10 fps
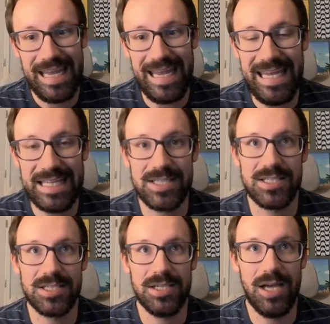
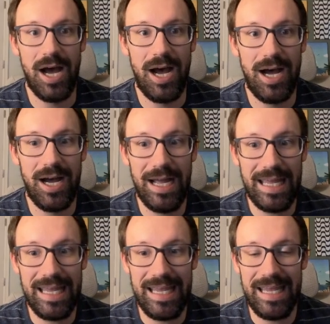it's
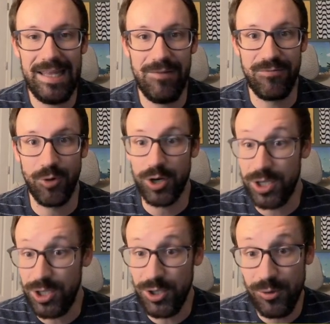for
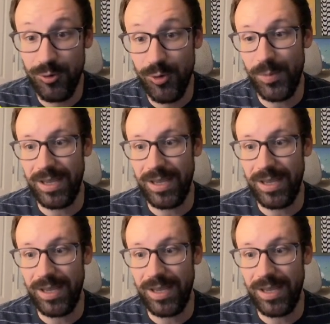Cube,